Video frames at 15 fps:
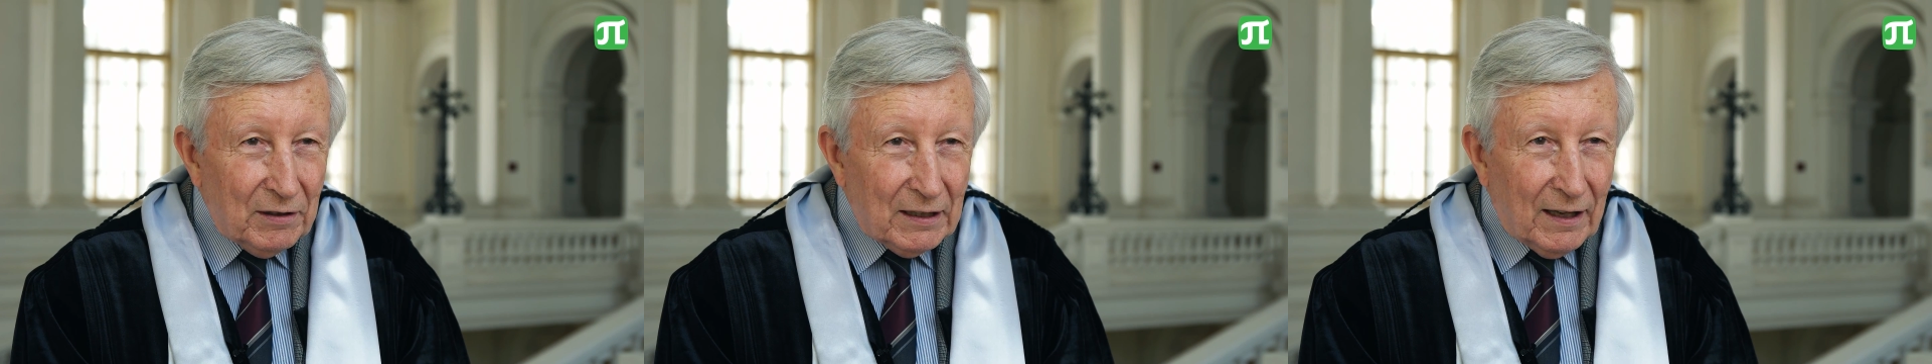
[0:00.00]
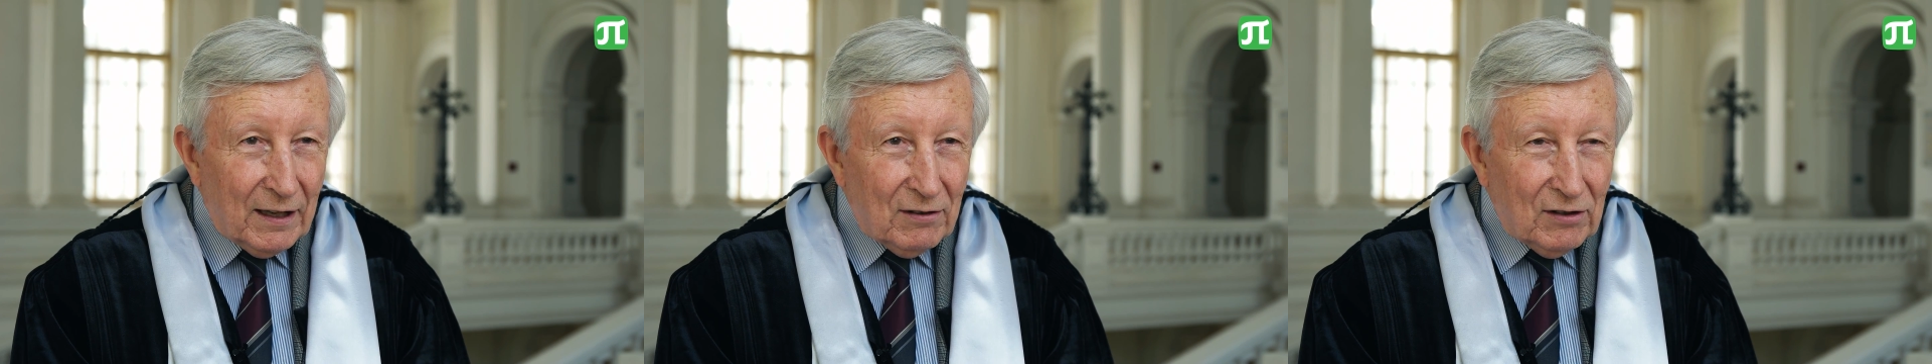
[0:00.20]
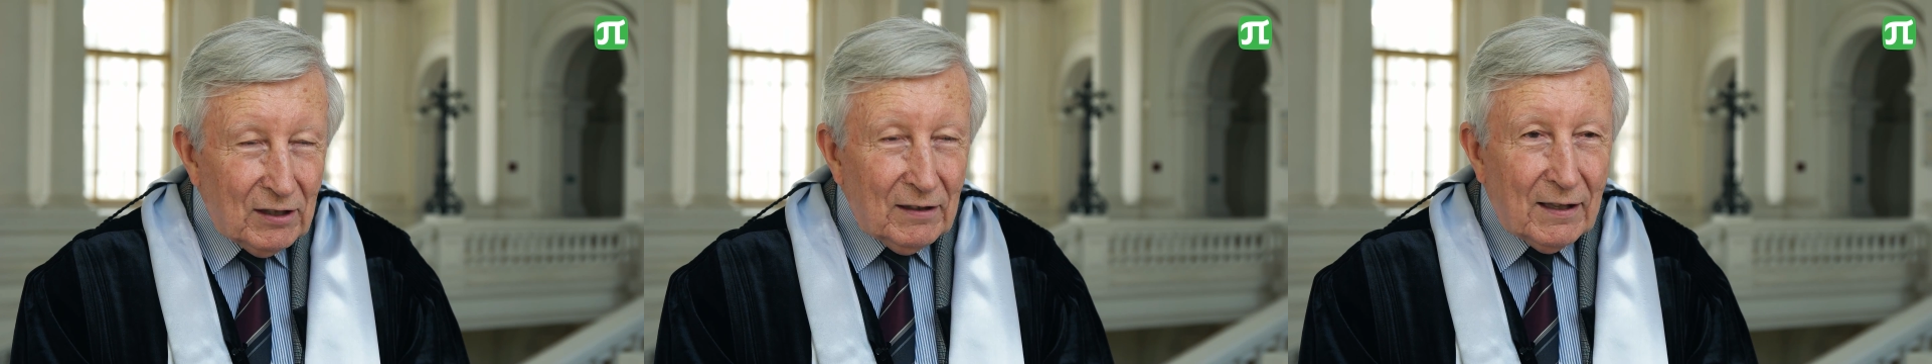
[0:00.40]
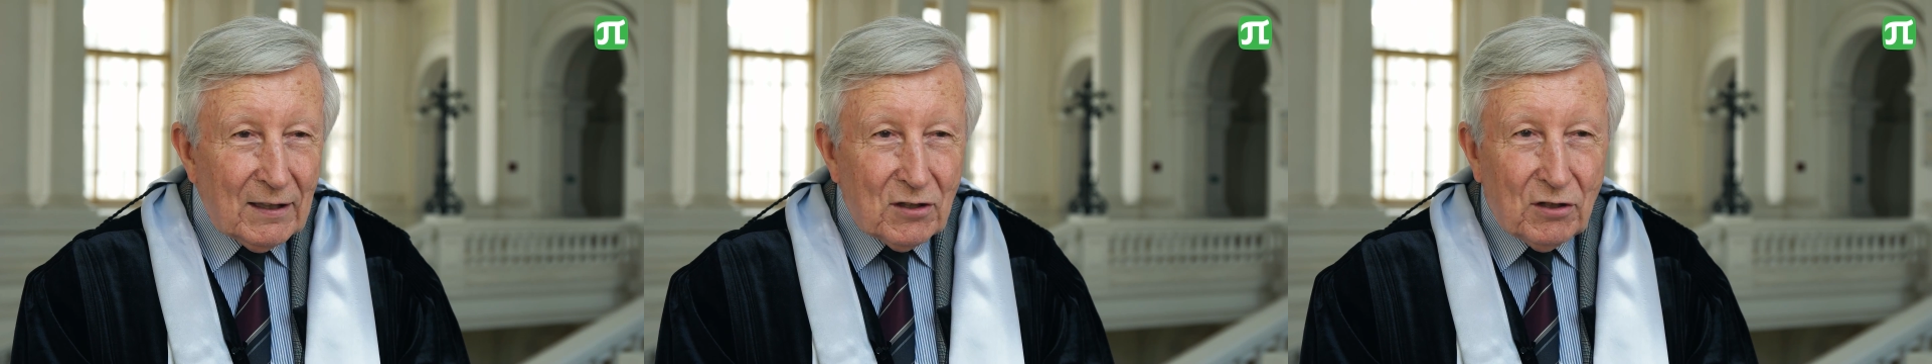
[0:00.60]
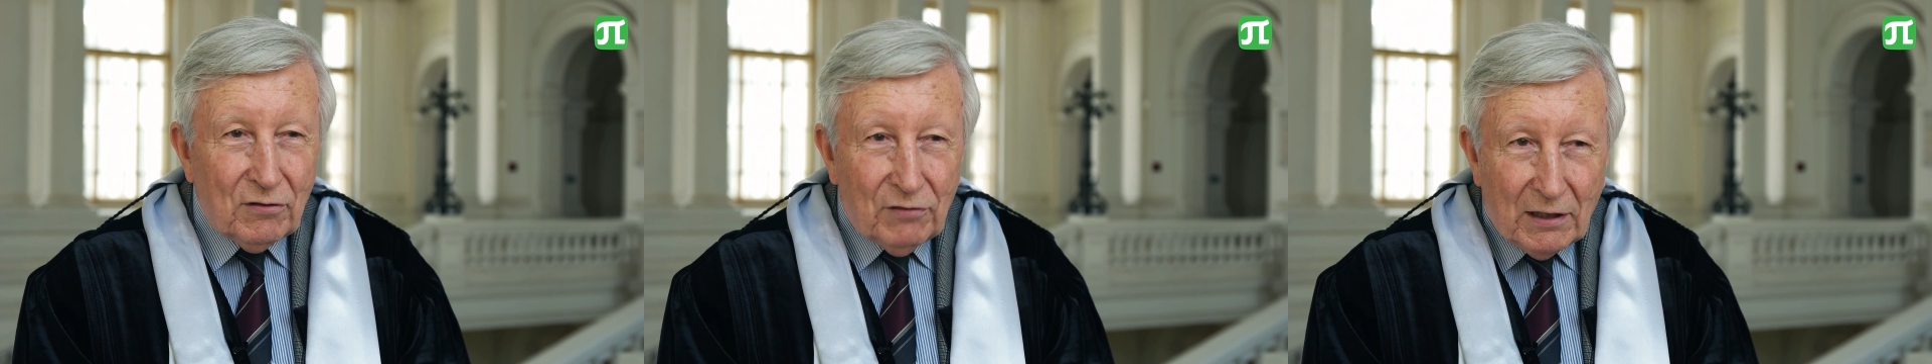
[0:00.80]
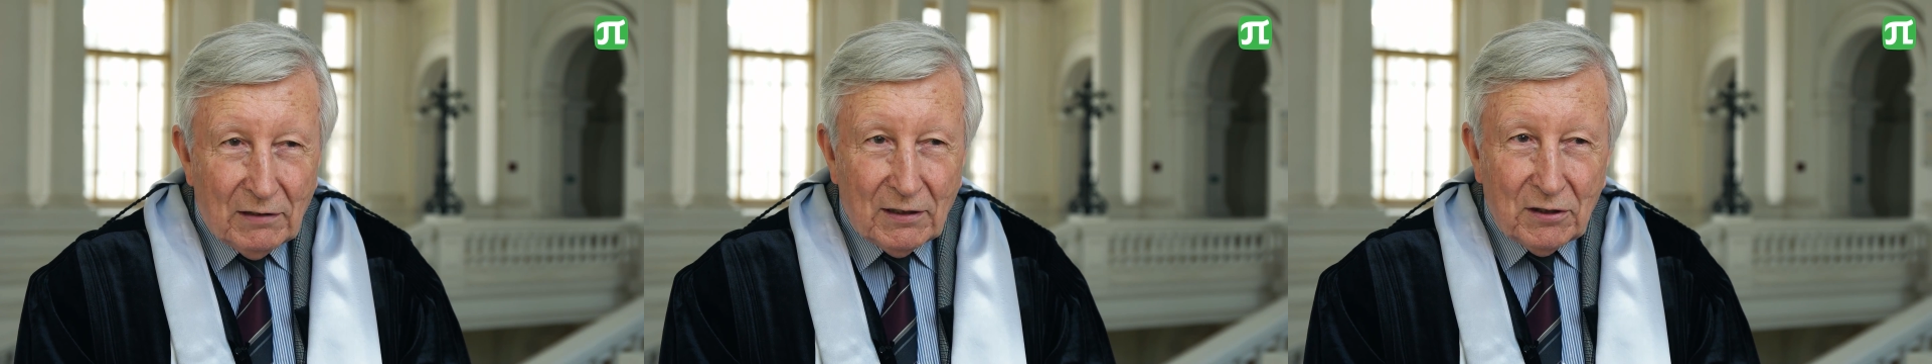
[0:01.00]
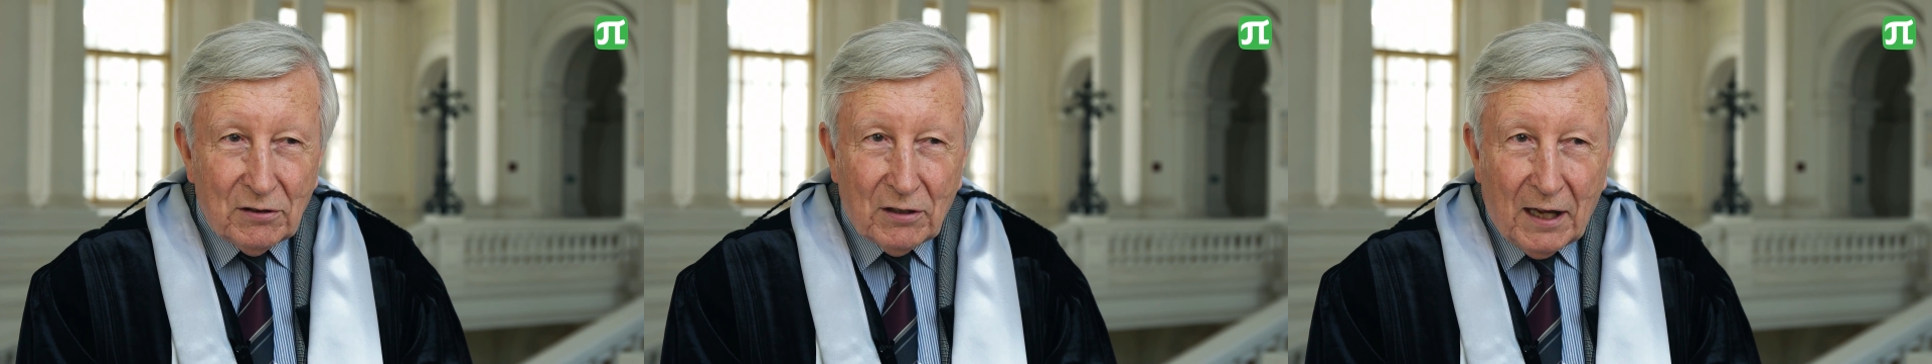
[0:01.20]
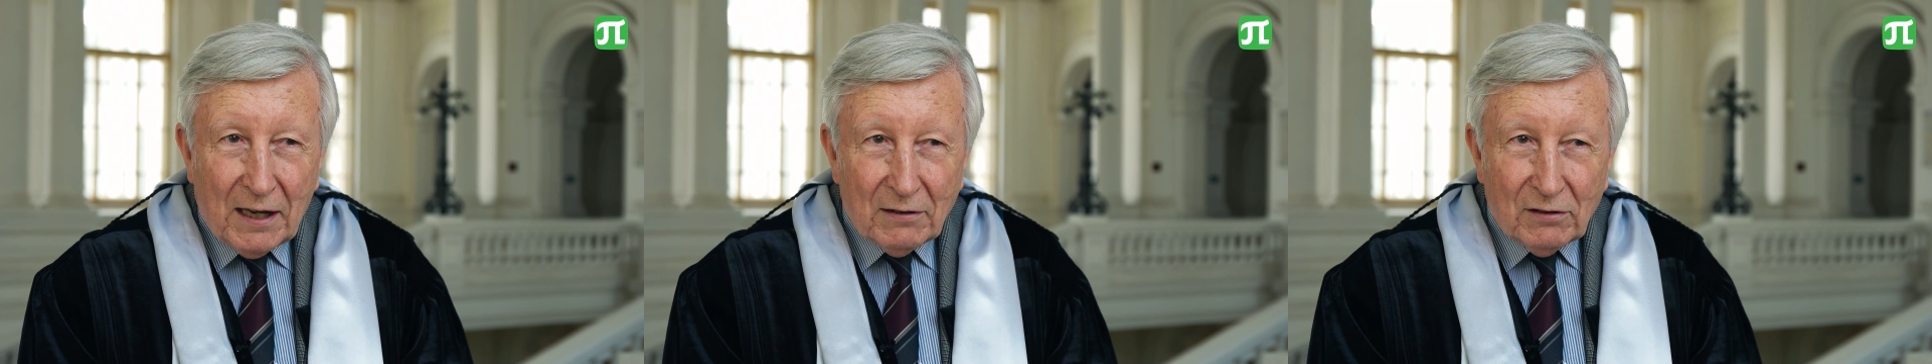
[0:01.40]
And I think that's a very
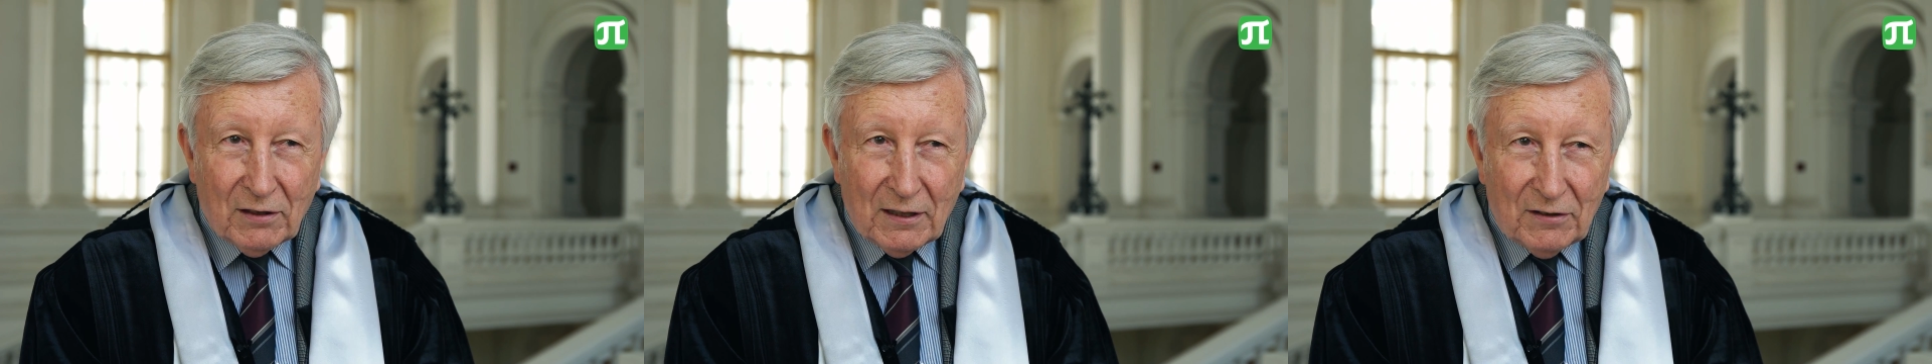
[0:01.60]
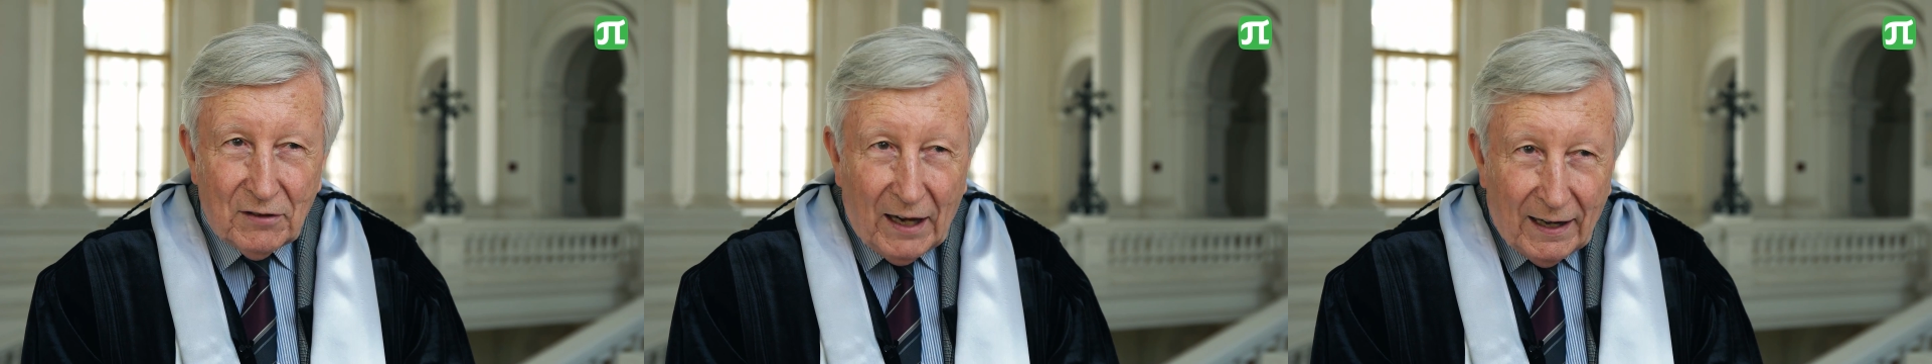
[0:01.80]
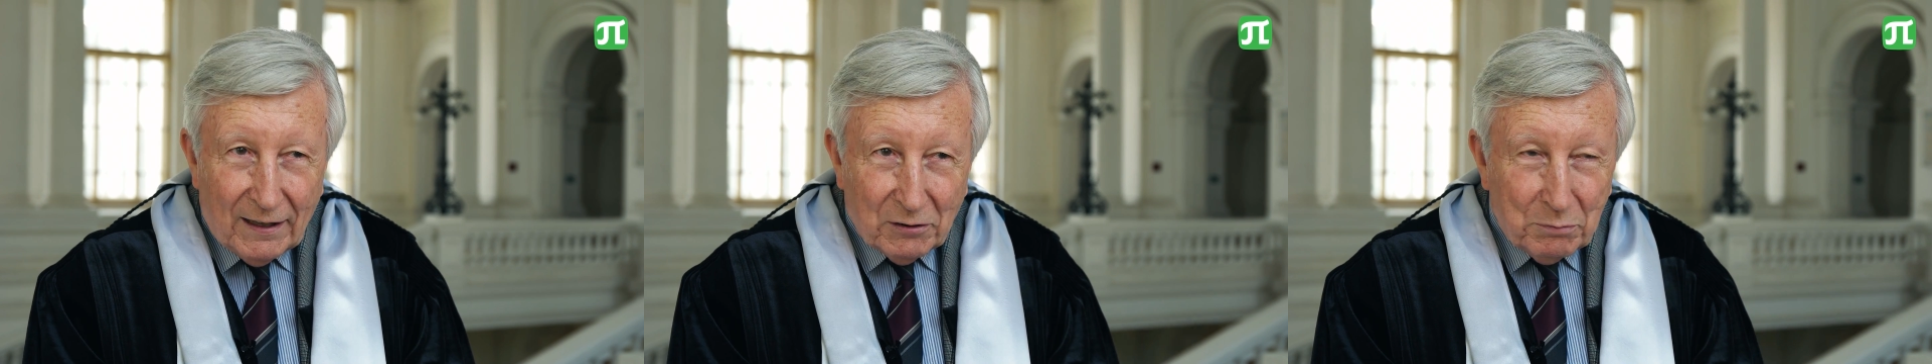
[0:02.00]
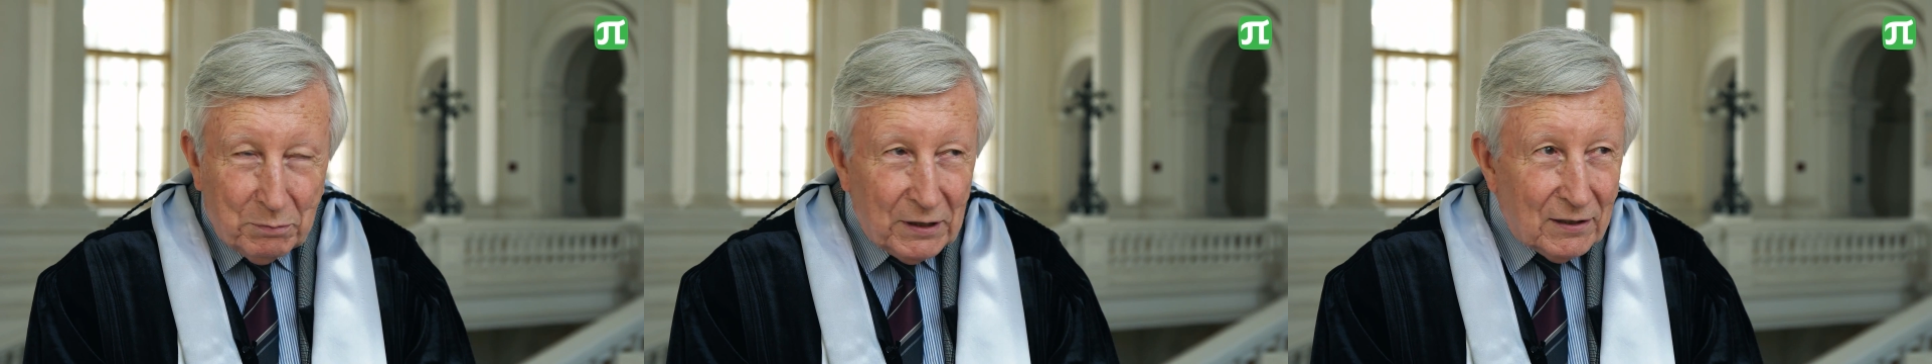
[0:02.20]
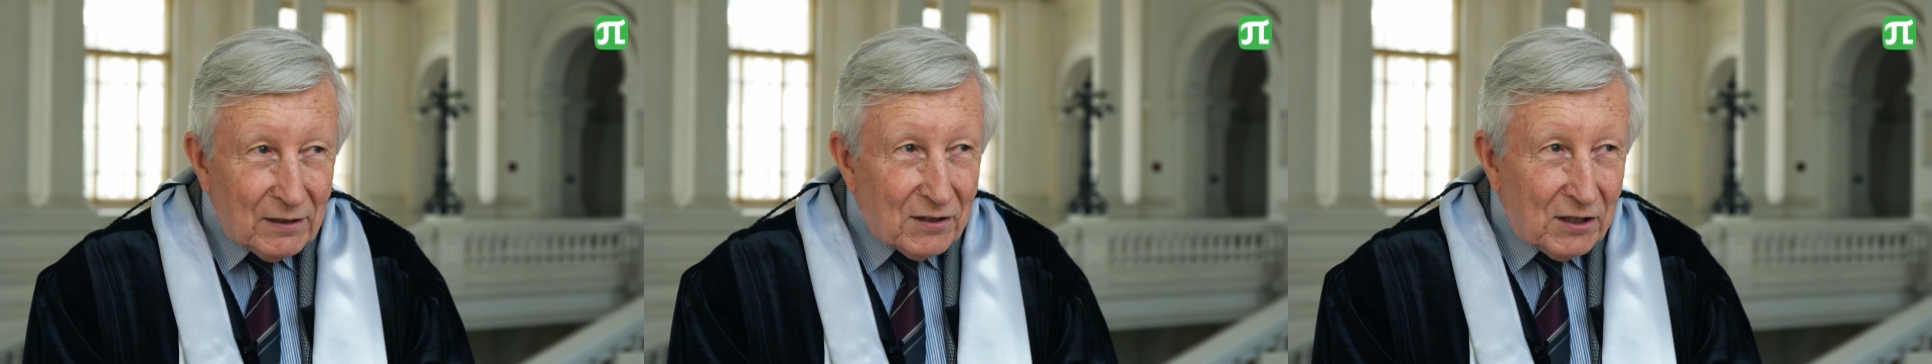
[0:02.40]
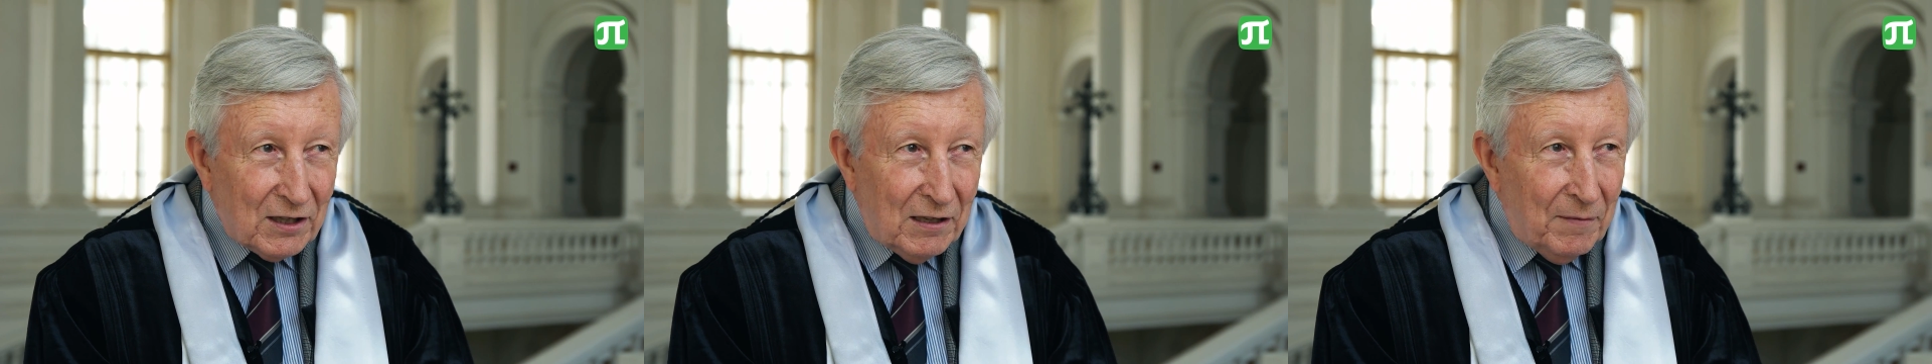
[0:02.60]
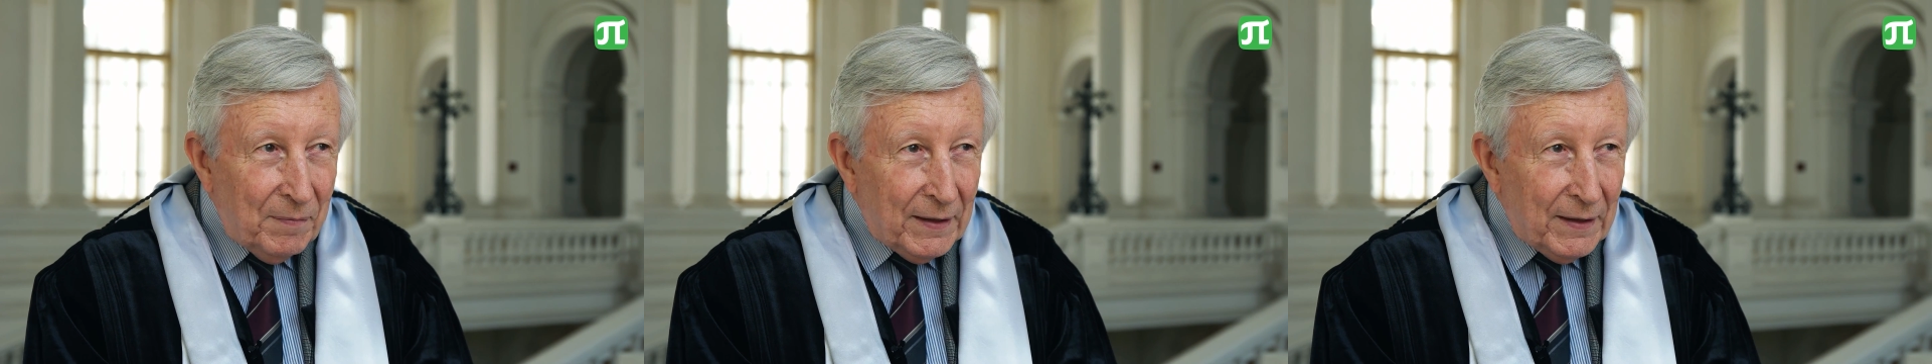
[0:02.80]
good area now because